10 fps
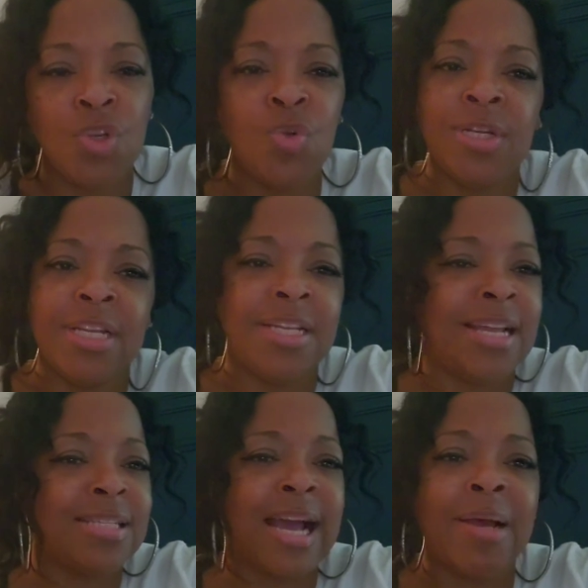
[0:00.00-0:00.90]
during
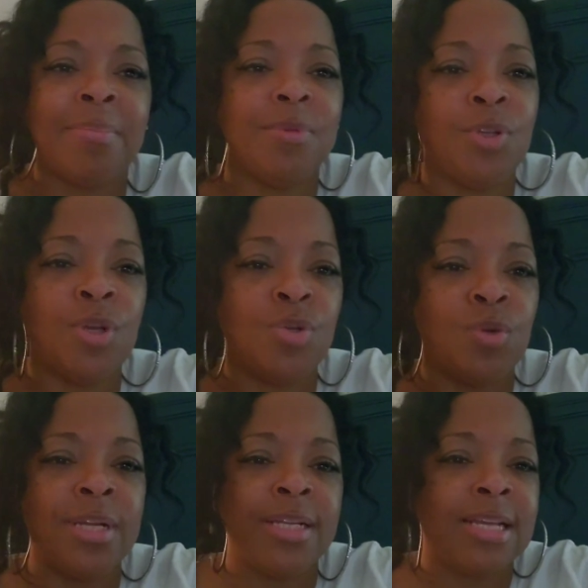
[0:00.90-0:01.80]
that time in
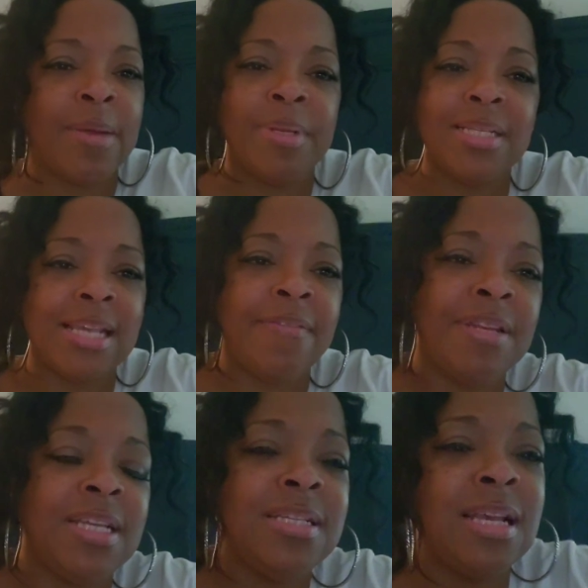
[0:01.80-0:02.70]
the
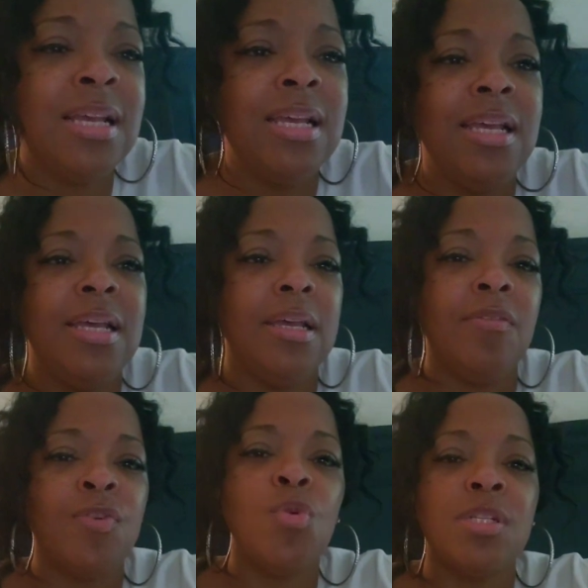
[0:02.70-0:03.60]
70s,
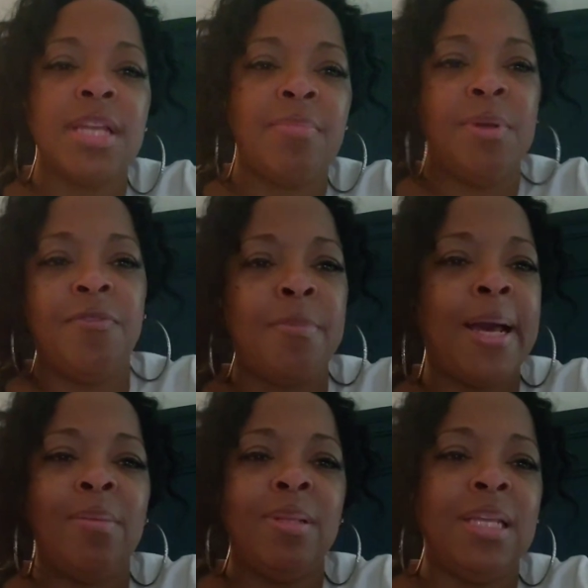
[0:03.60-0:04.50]
of course,
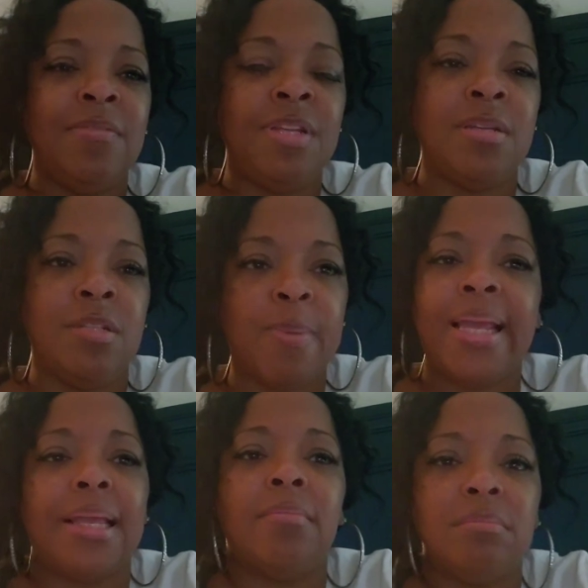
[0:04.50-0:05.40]
everybody believed in
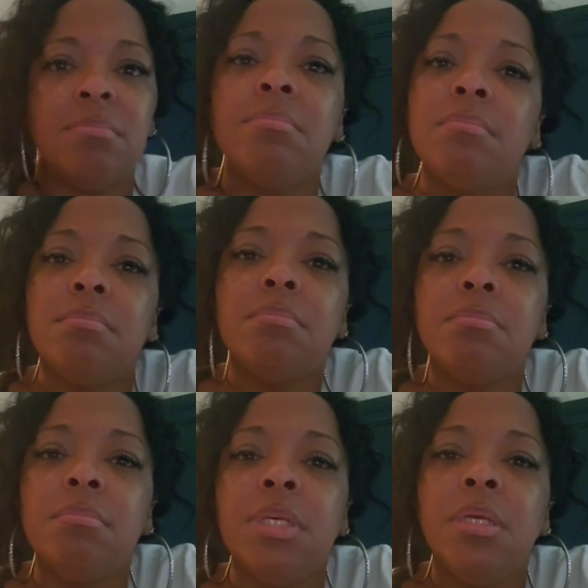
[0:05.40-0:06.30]
spanking.
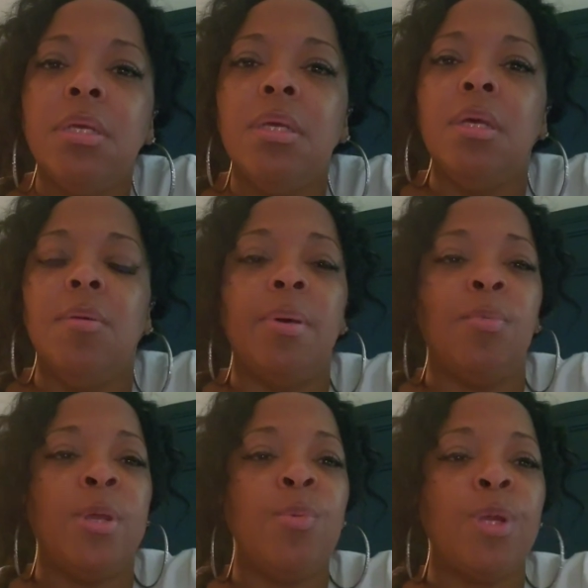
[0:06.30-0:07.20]

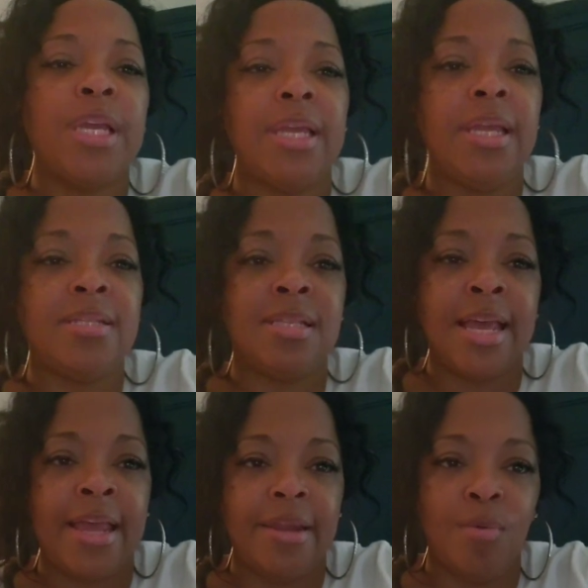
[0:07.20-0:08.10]
But we were kids
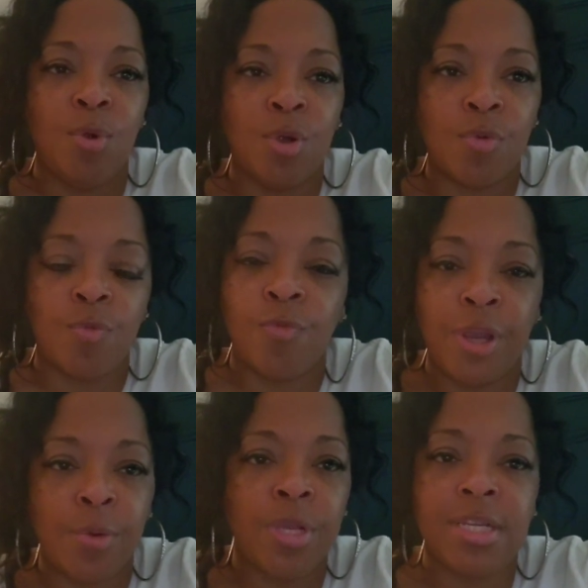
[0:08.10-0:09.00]
that were
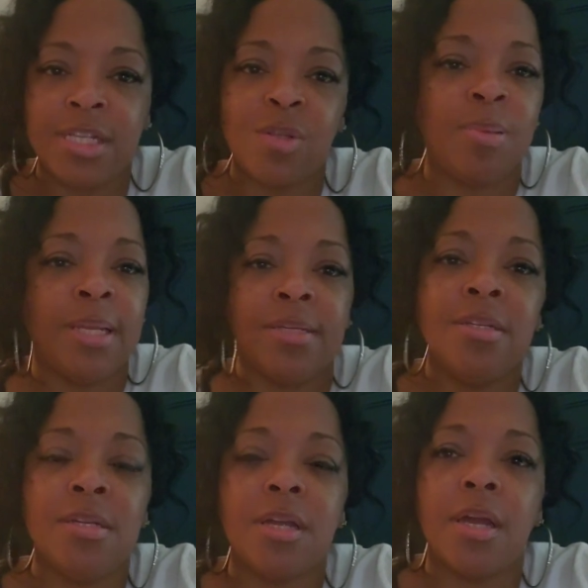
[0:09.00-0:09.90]
very
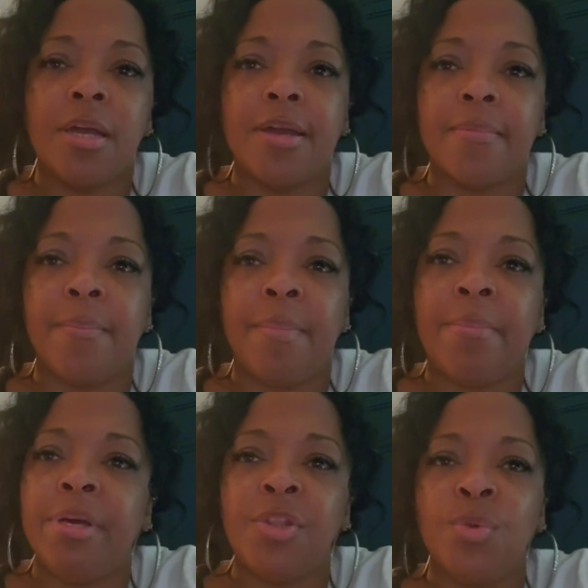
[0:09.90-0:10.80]
disciplined. My
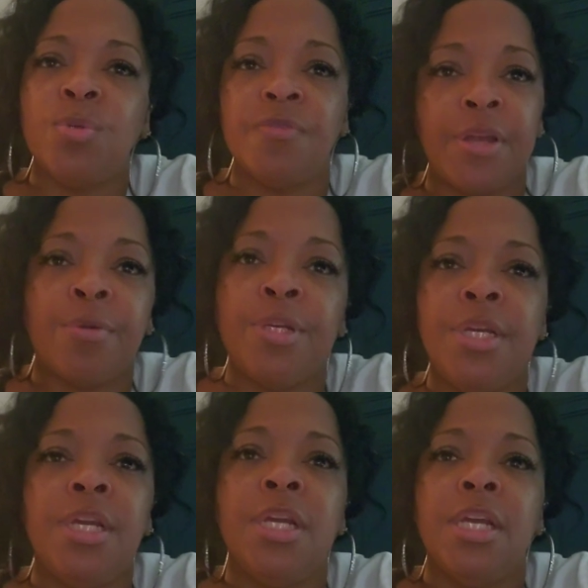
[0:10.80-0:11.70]
mother was
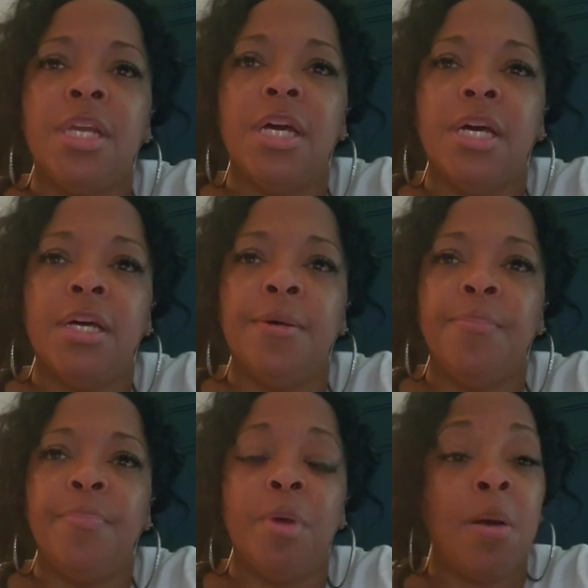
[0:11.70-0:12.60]
very,
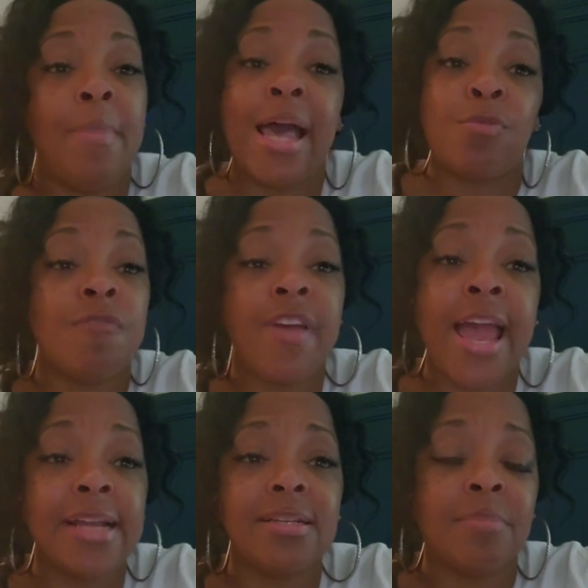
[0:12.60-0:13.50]
a matter of
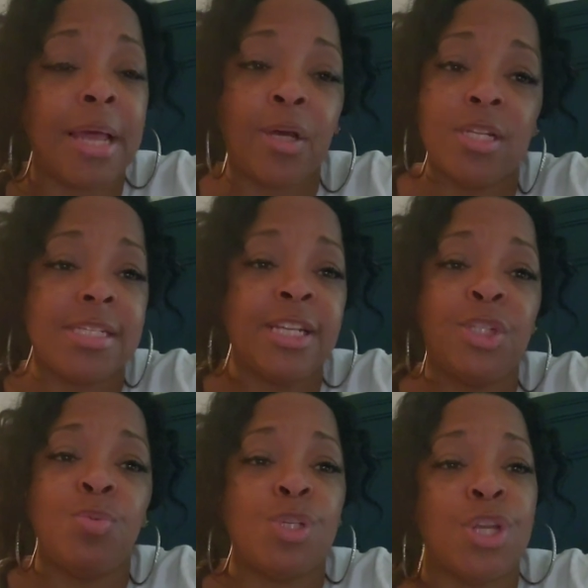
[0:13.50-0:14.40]
fact. I'm not going to say
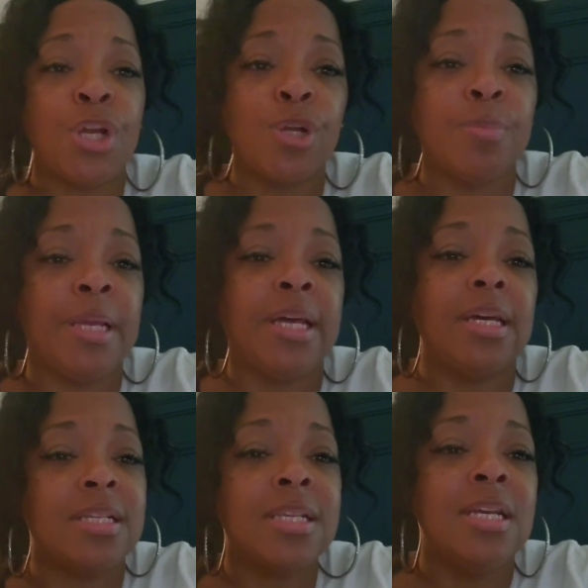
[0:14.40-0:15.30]
she was stern
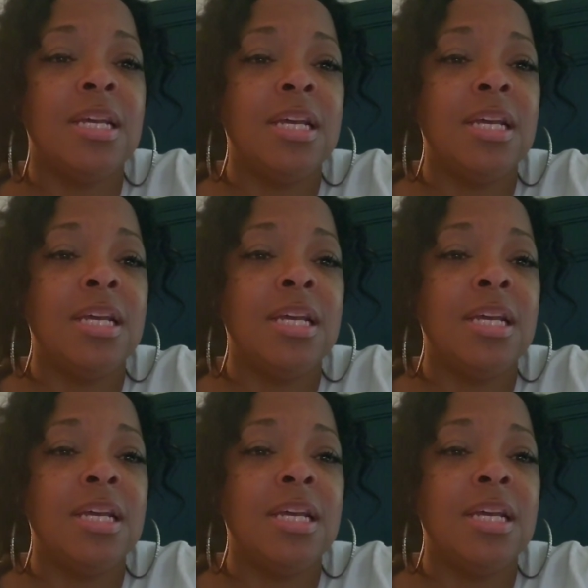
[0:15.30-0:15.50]
because,